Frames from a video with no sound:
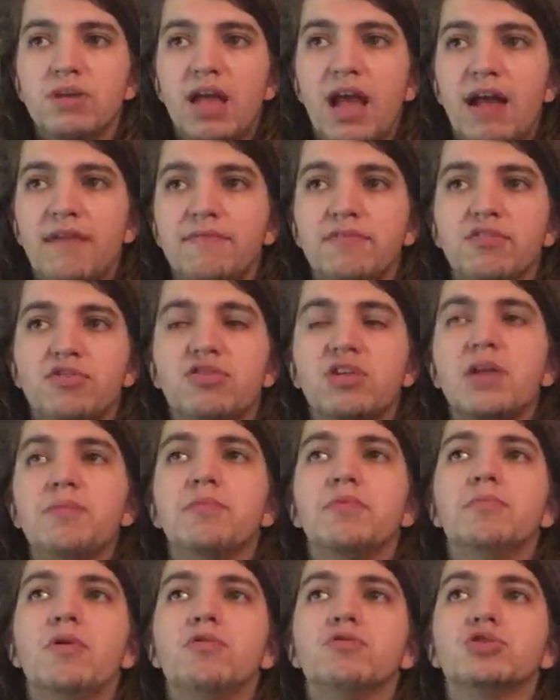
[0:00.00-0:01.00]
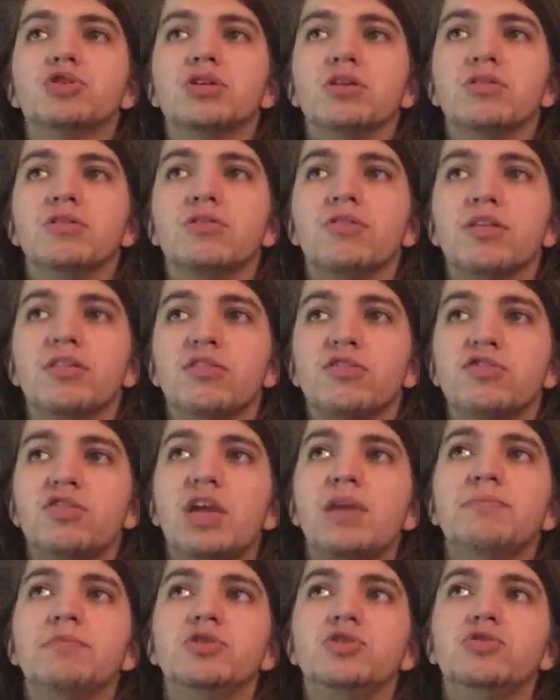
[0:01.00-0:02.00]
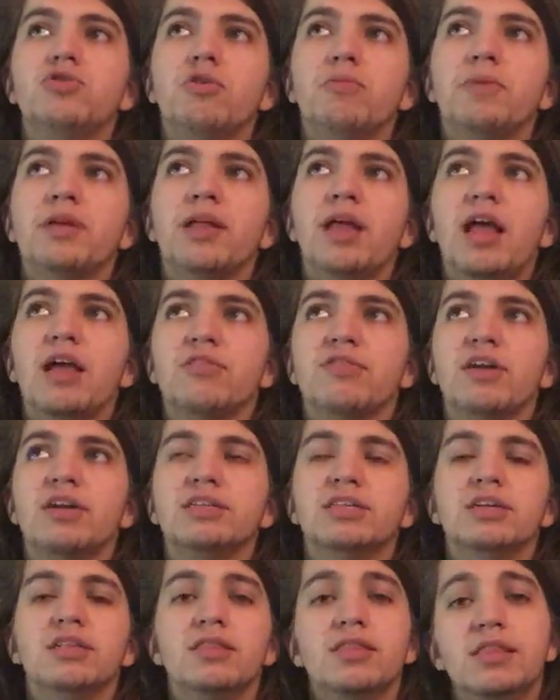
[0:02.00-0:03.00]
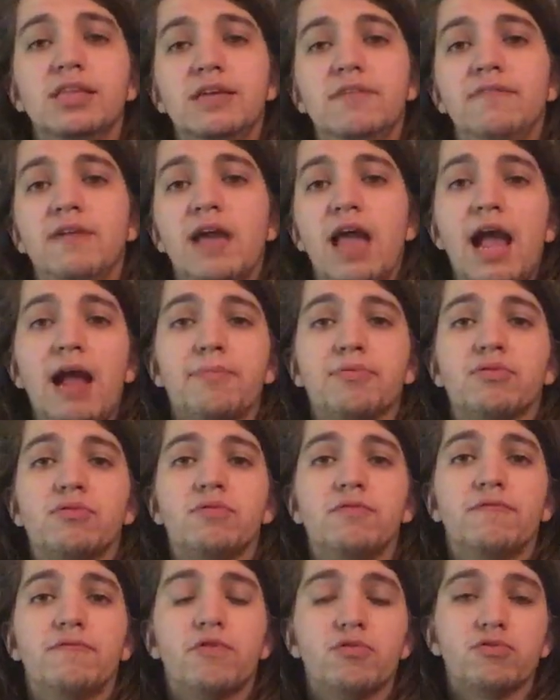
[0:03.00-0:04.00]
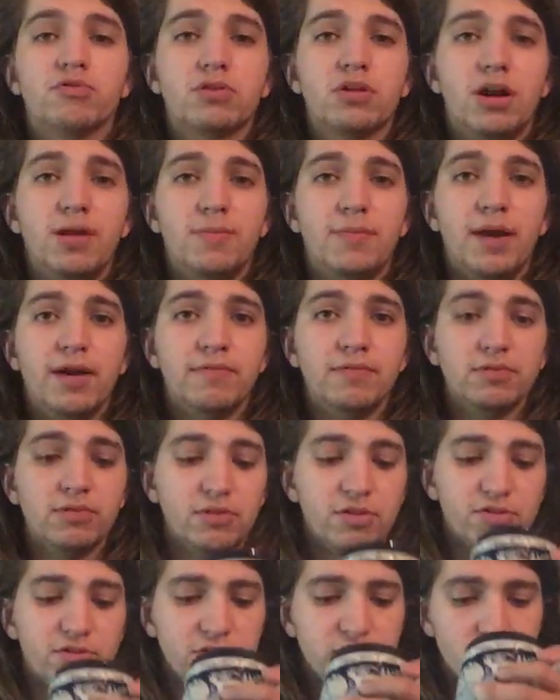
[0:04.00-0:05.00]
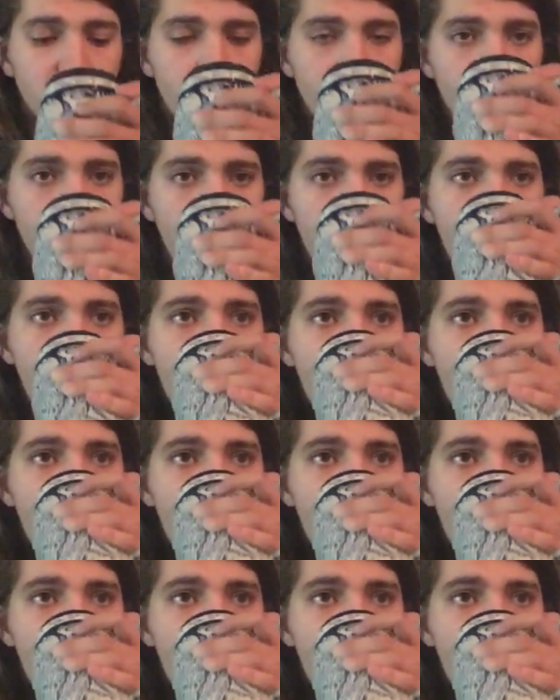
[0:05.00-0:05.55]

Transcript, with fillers: have the same emotions and the same enjoyment as I did the absolute first time I ever listened to them.